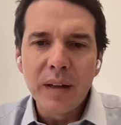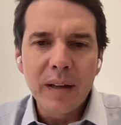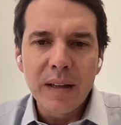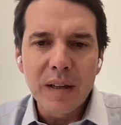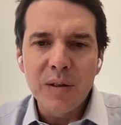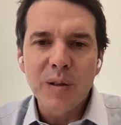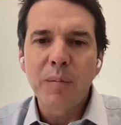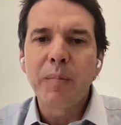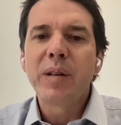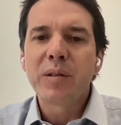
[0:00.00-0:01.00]
It just
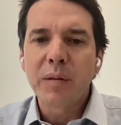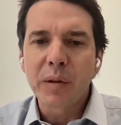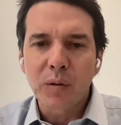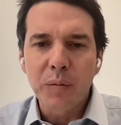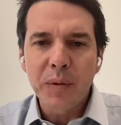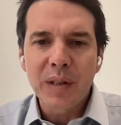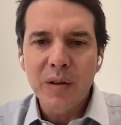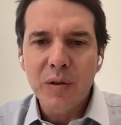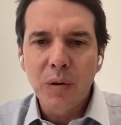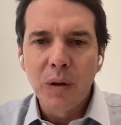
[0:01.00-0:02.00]
depends on the growth
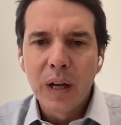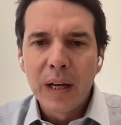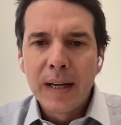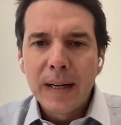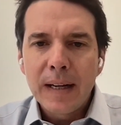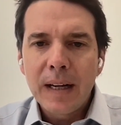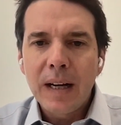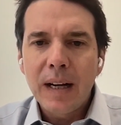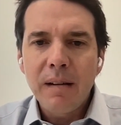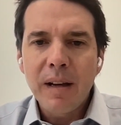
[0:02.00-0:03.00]
potential.
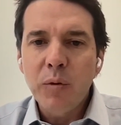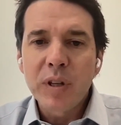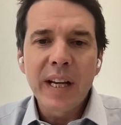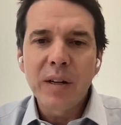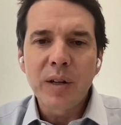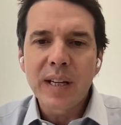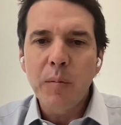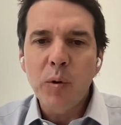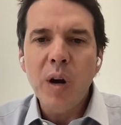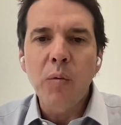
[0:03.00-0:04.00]
And we're taking our time.
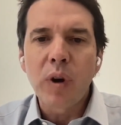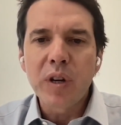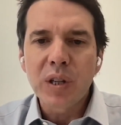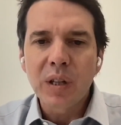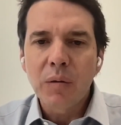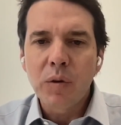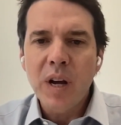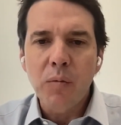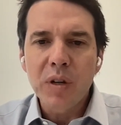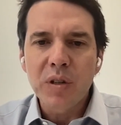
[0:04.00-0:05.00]
We're not rushing. We're
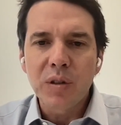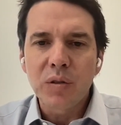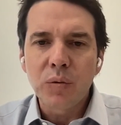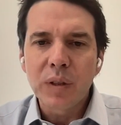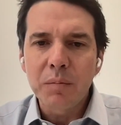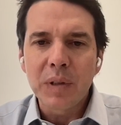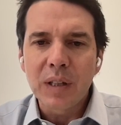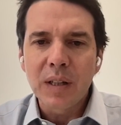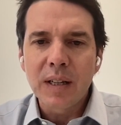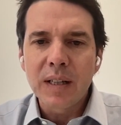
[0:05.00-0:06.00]
not rushing to it
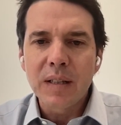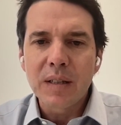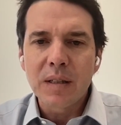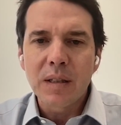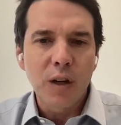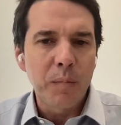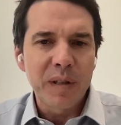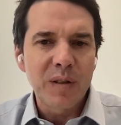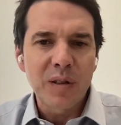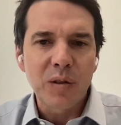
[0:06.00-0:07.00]
because,
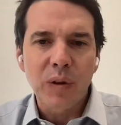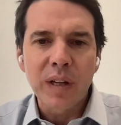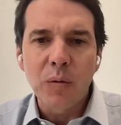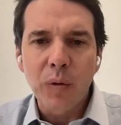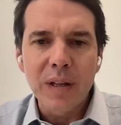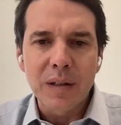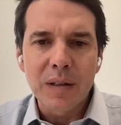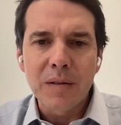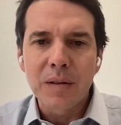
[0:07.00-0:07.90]
business is great the way it is.